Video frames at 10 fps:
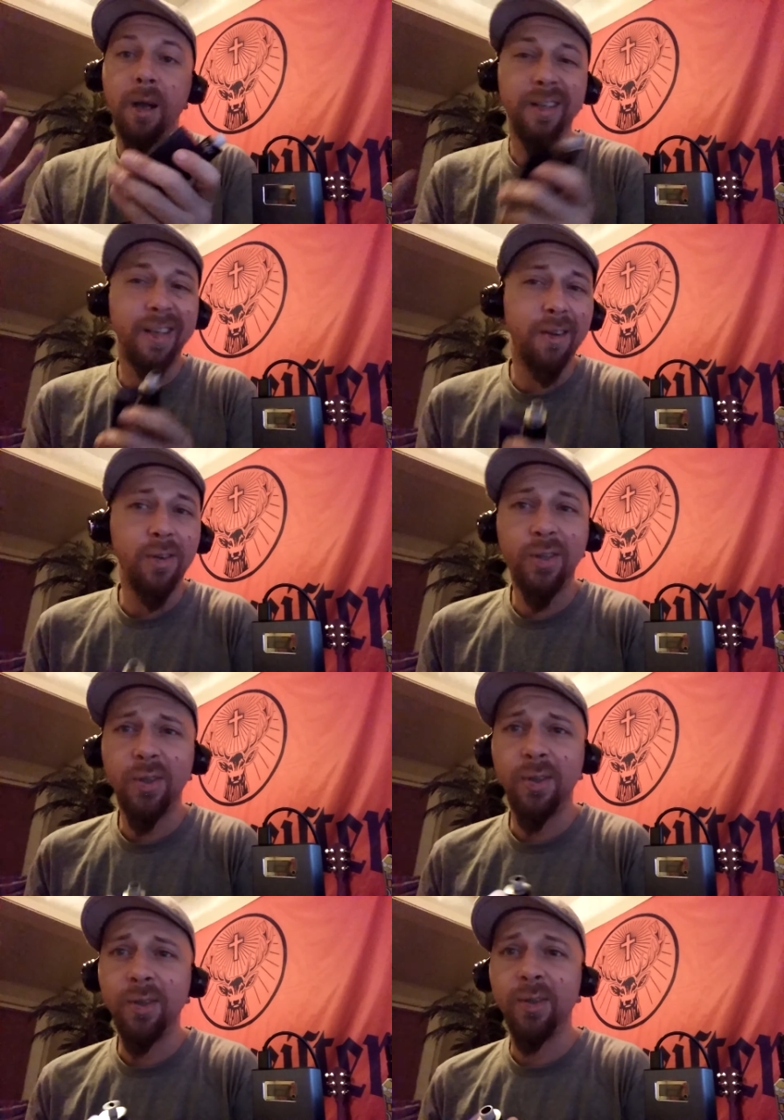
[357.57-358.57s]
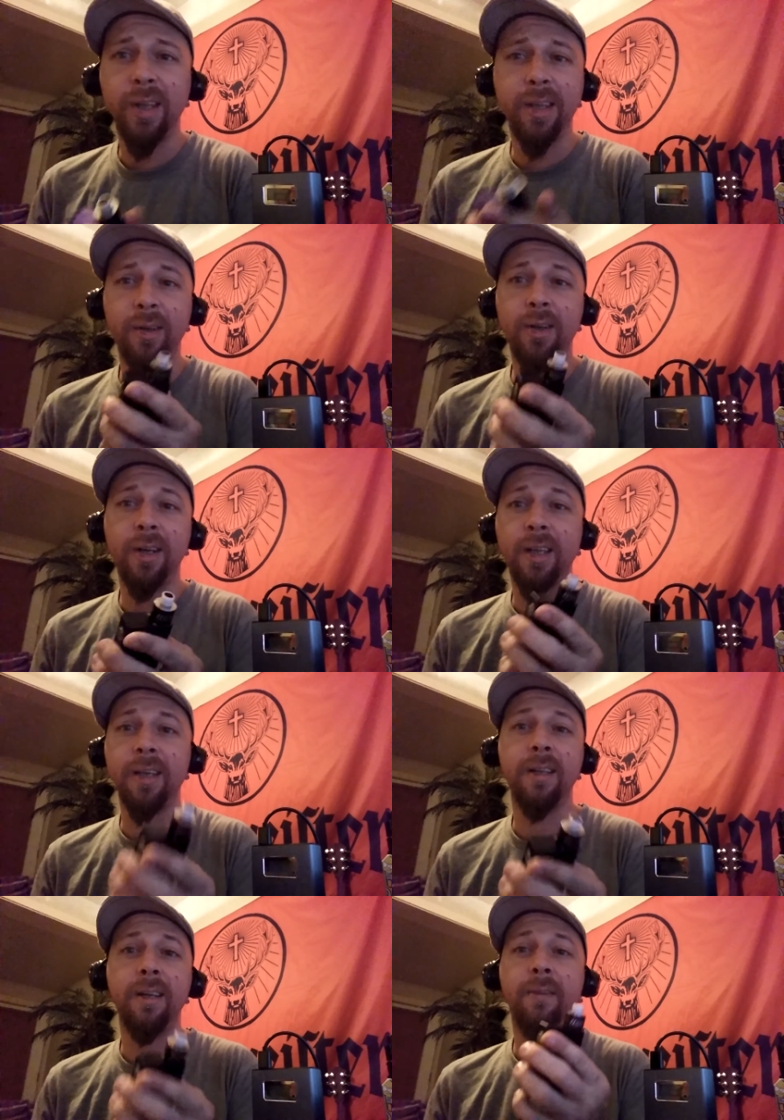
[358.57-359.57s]
a Derringer, like, you're going to
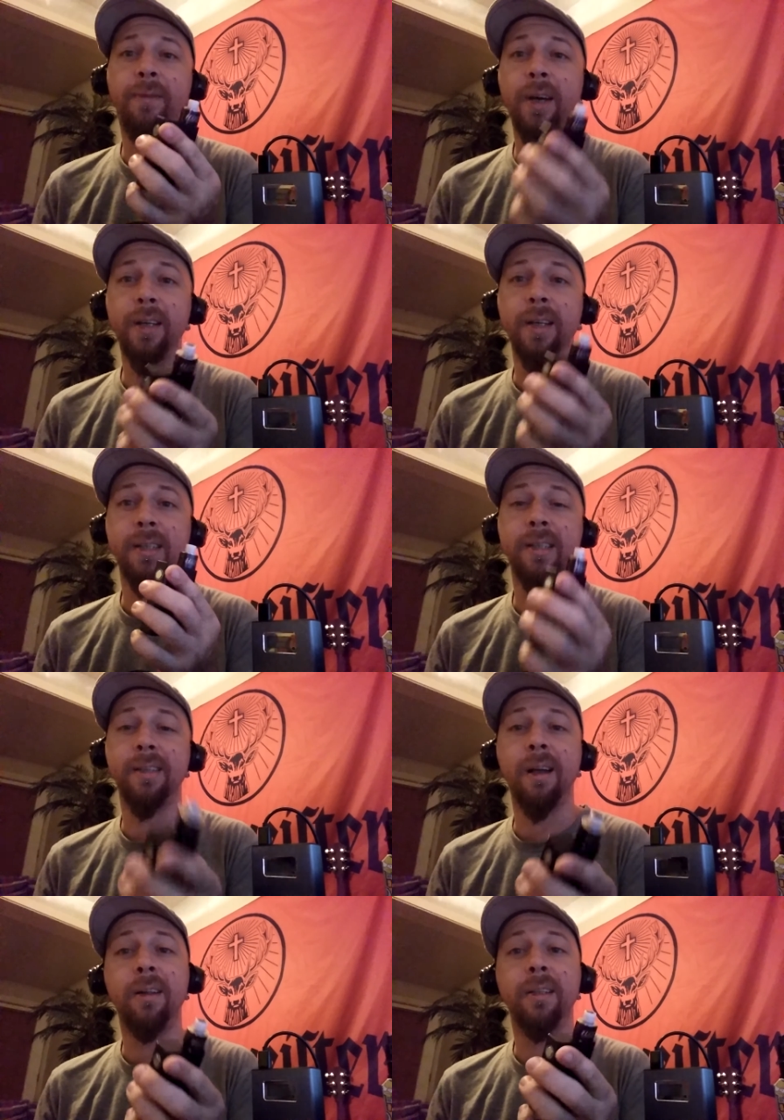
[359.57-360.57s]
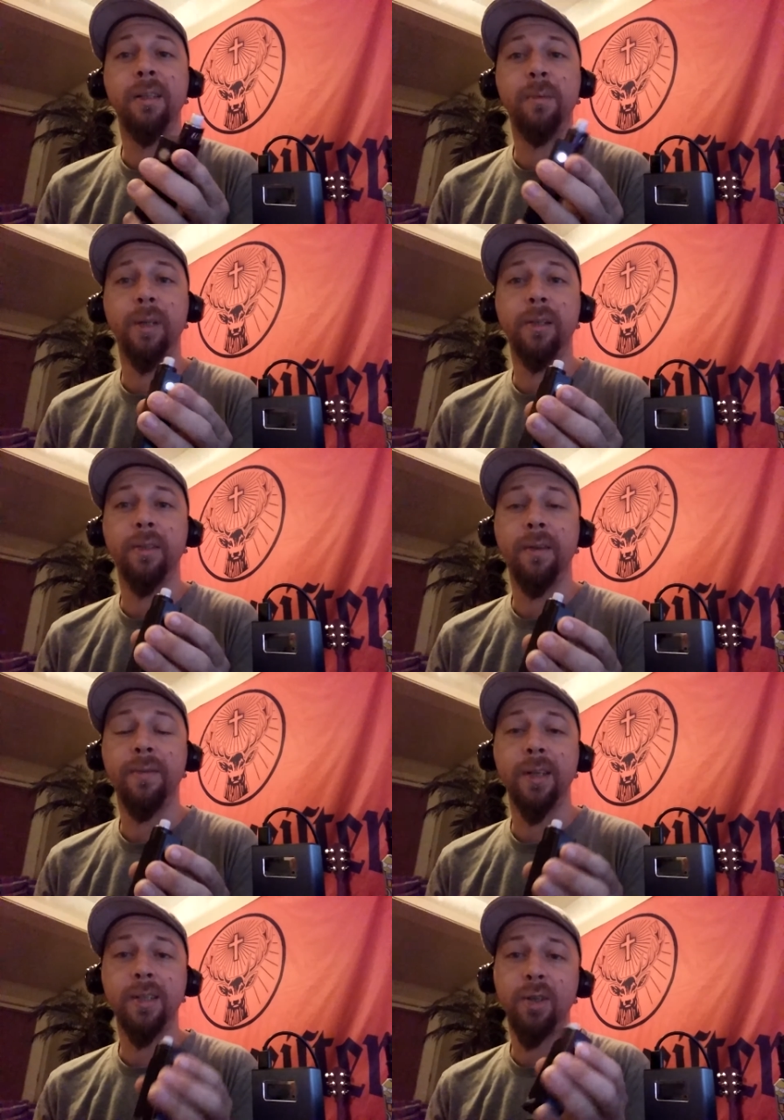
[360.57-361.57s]
get a fucking solid build
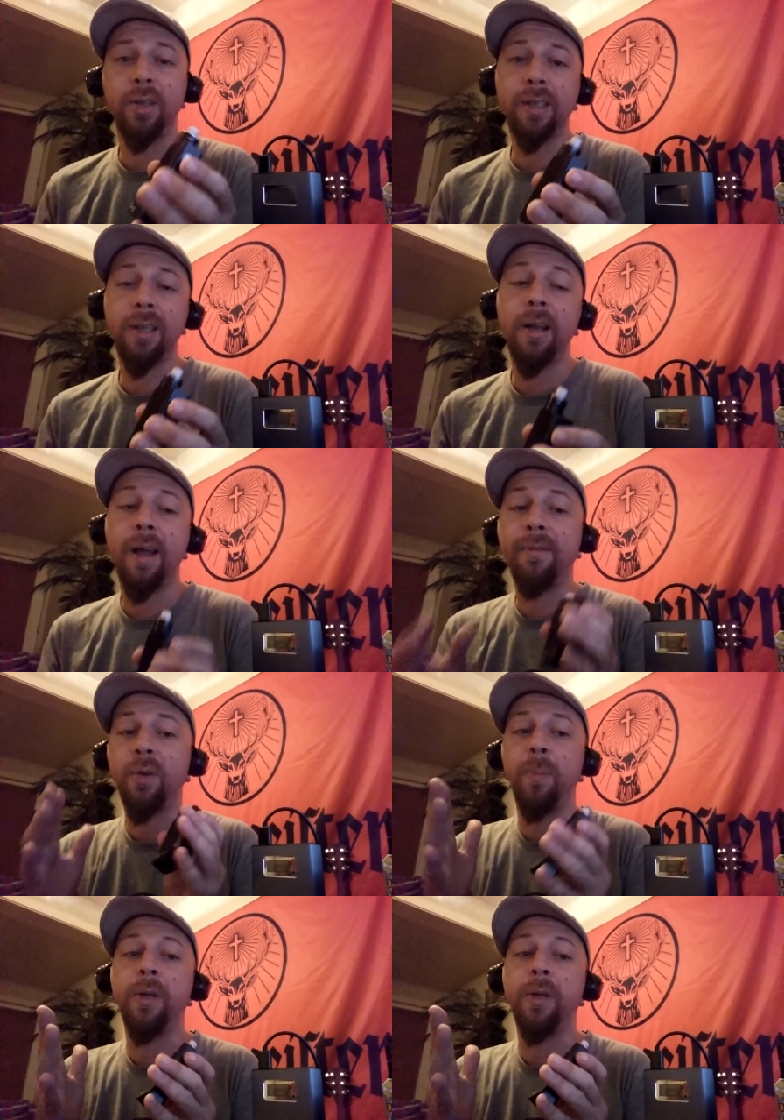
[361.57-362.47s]
off this. You're just going to have to